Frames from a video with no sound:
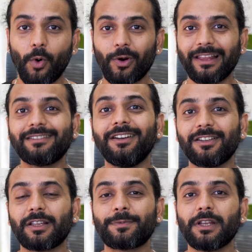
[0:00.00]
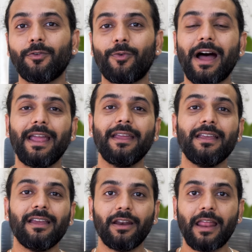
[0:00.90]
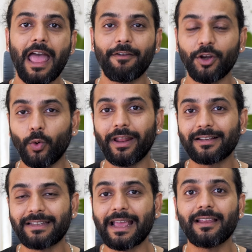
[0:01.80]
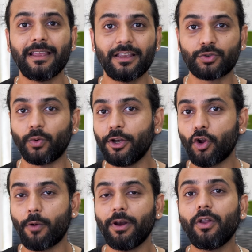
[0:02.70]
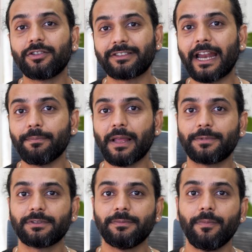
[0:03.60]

more links in description why having no index tag is totally normal on sitemaps.